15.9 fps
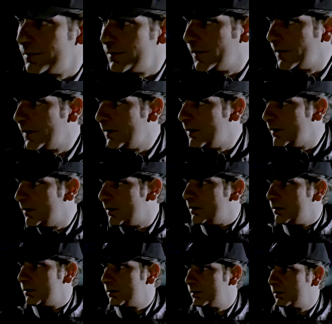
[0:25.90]
the acclaimed
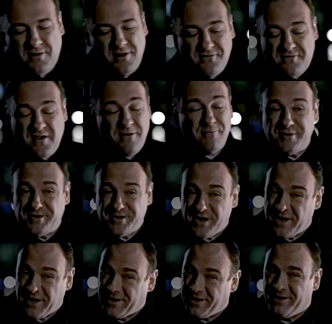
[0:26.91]
series approaches its
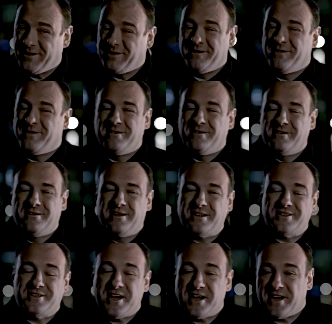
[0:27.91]
conclusion,
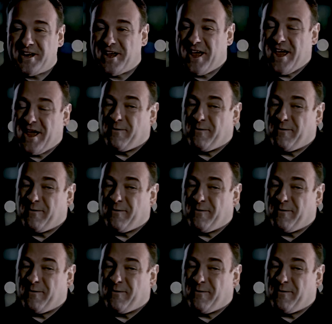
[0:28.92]
avid fans are